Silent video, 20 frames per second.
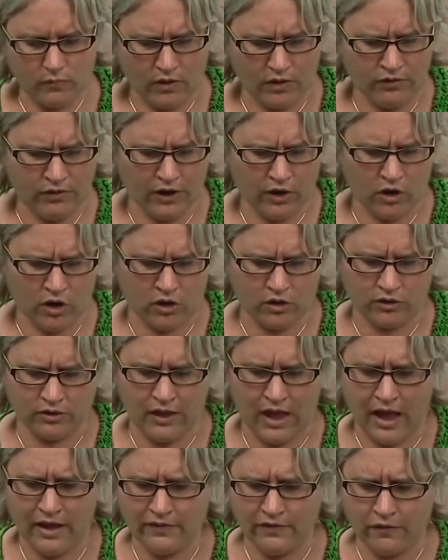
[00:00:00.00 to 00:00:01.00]
there are
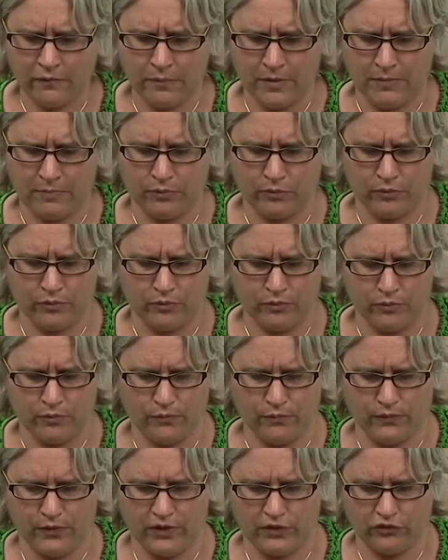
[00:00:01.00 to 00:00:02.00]
lots of people
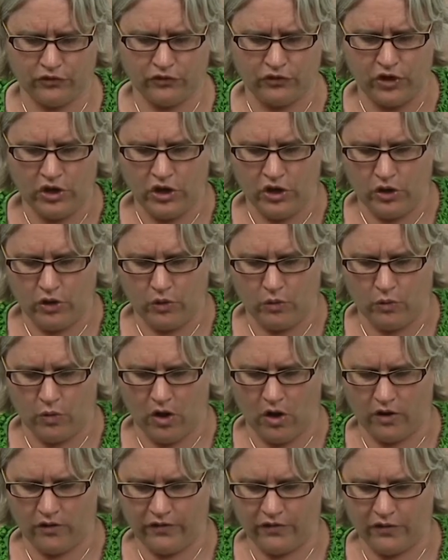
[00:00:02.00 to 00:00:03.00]
who fish who
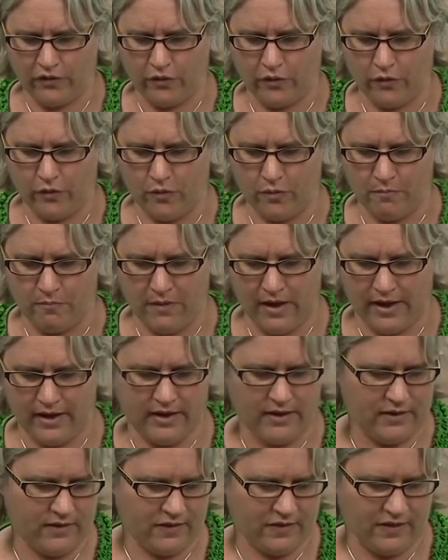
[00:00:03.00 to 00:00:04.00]
also
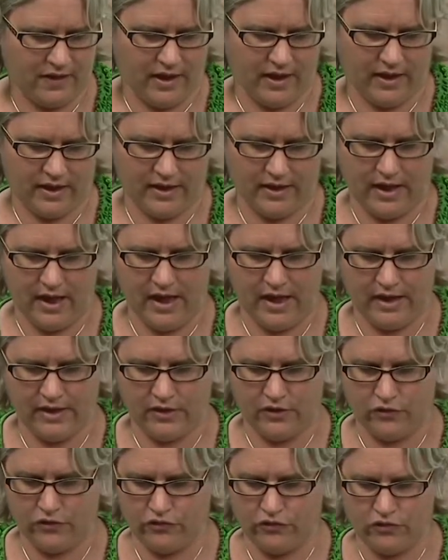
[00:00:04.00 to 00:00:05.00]
may say,
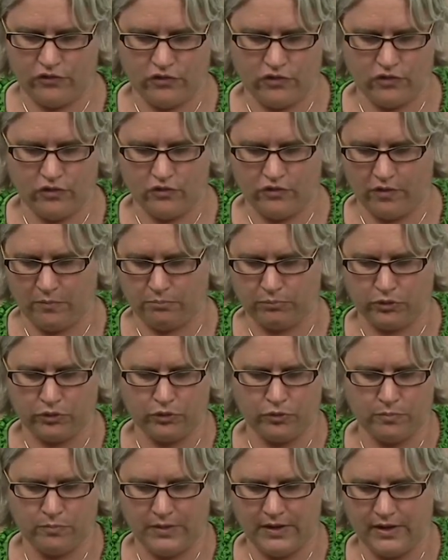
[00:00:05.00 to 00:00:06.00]
hey, you shouldn't use a
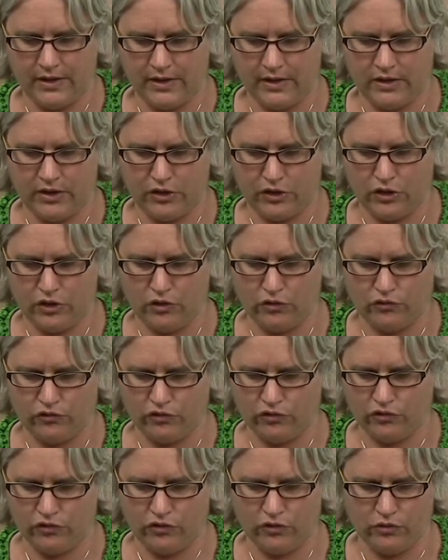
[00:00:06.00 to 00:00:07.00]
blue bead, you
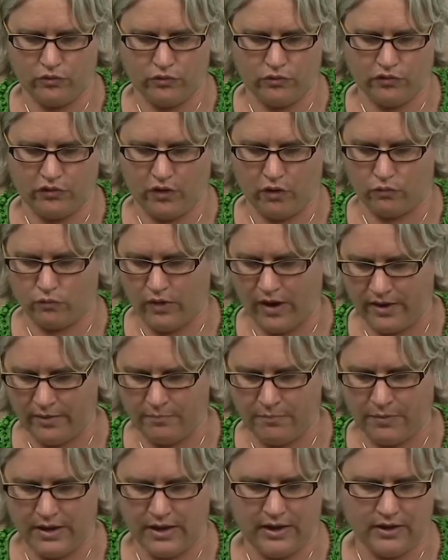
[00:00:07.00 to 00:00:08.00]
should use a
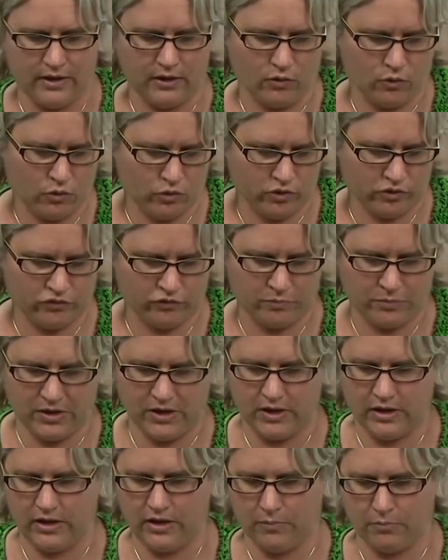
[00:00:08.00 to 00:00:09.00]
red bead, an orange
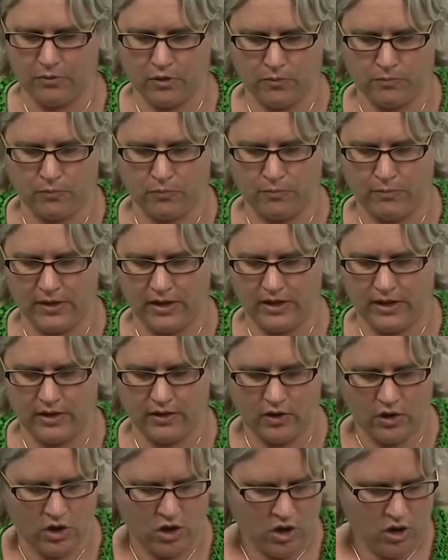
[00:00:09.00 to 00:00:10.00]
bead, a purple
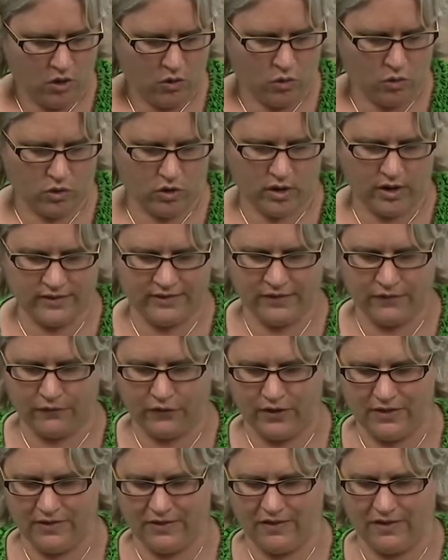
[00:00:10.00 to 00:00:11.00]
bead, or a
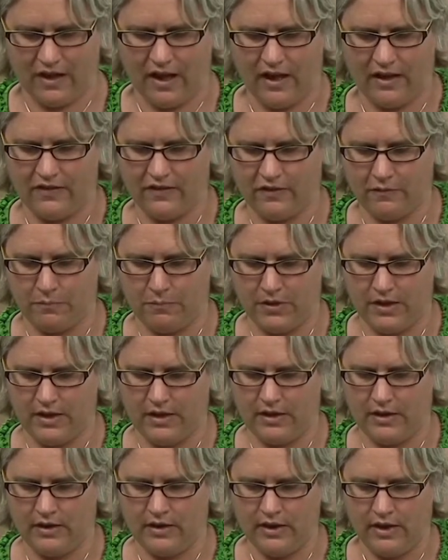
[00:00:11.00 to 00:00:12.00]
different sized
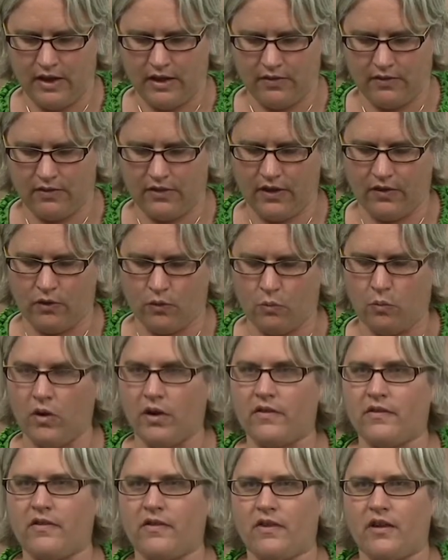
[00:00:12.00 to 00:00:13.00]
bead than the
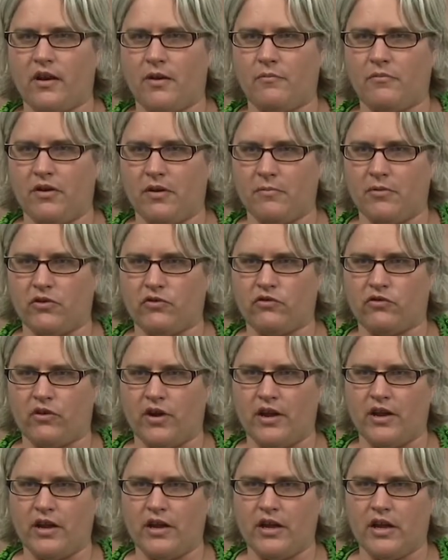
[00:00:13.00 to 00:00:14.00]
ones that I'm
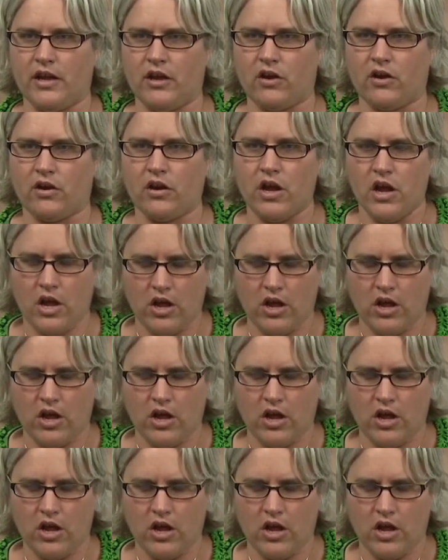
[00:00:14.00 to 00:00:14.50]
demonstrating here.